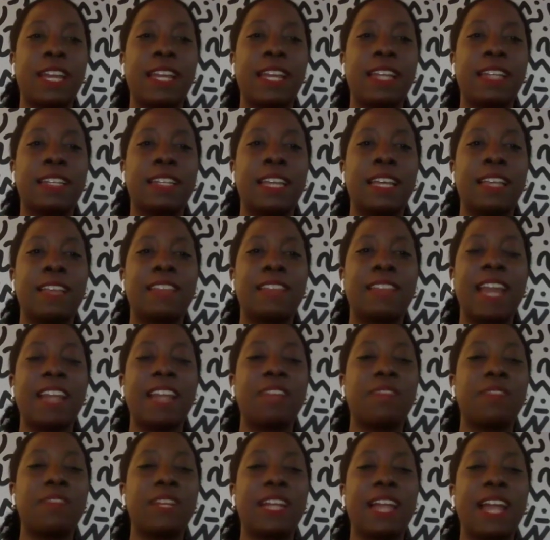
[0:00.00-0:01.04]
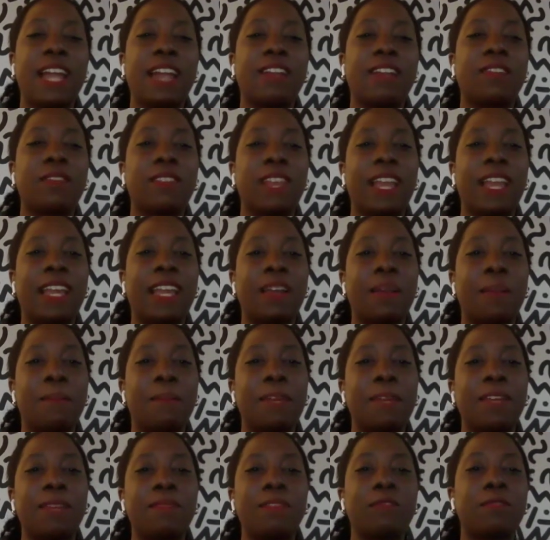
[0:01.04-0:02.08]
And that even kind of like
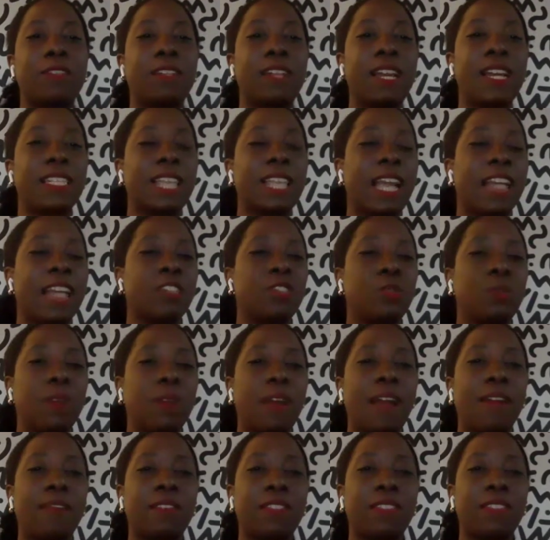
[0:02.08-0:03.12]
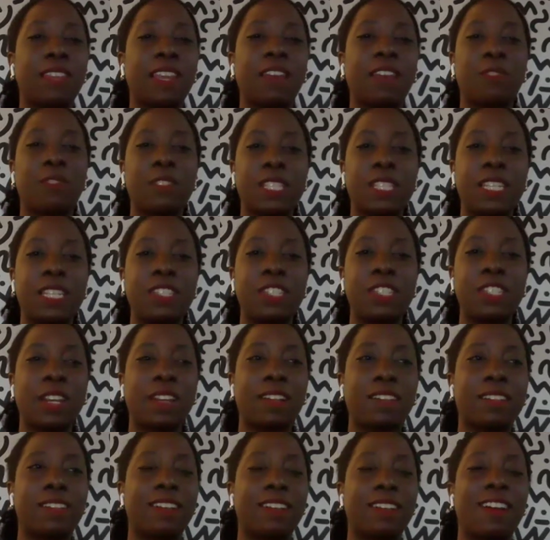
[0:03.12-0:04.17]
made me realize I do have a thing for teaching.